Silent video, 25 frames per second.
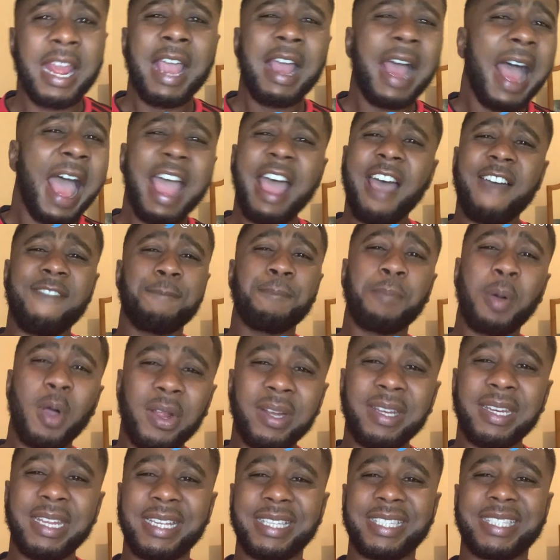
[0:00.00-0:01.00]
I have
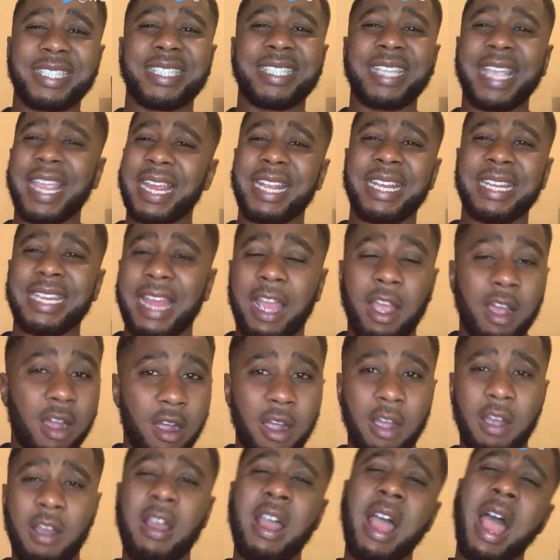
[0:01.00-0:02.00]
pundits saying that,
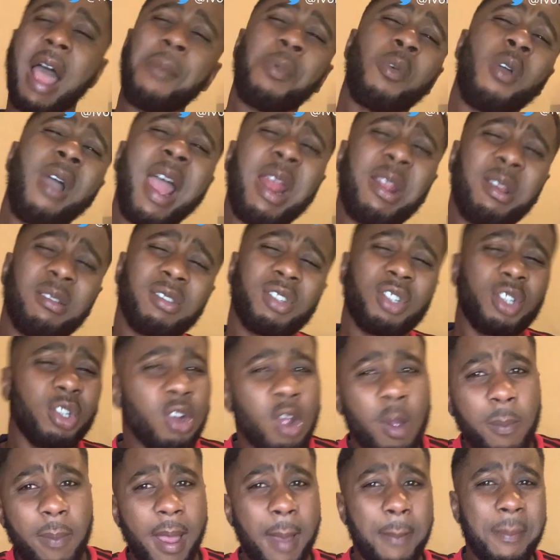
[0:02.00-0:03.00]
I'm quite
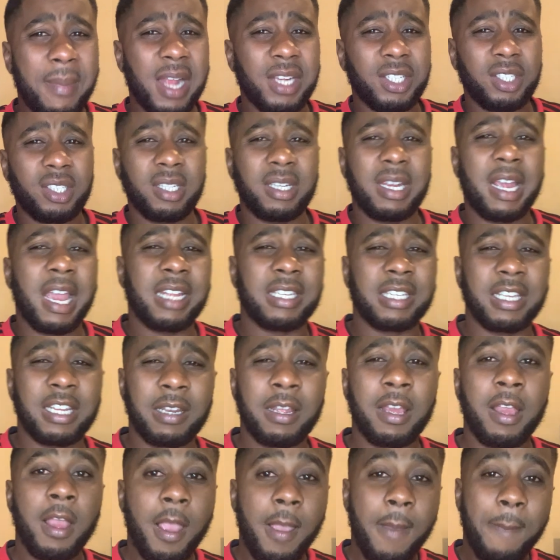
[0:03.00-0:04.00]
unsure about Manchester
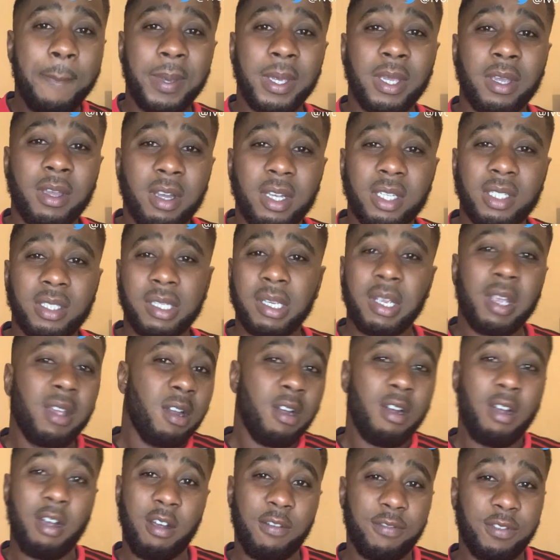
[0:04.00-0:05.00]
United because
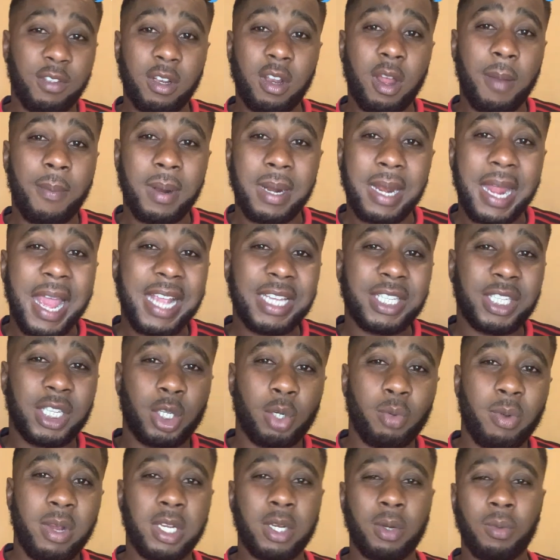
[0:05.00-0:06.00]
of the number nine
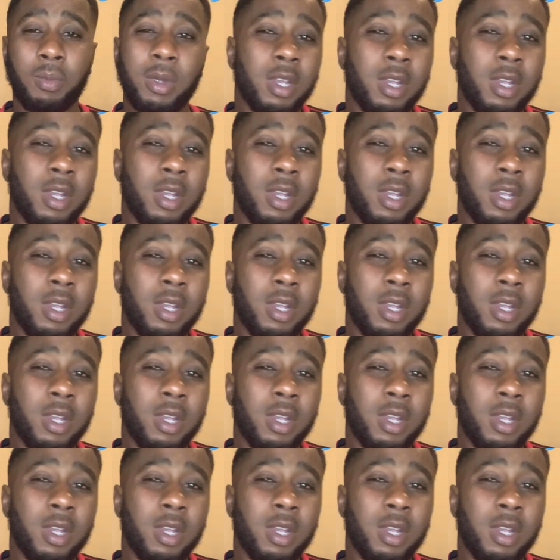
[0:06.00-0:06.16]
situation.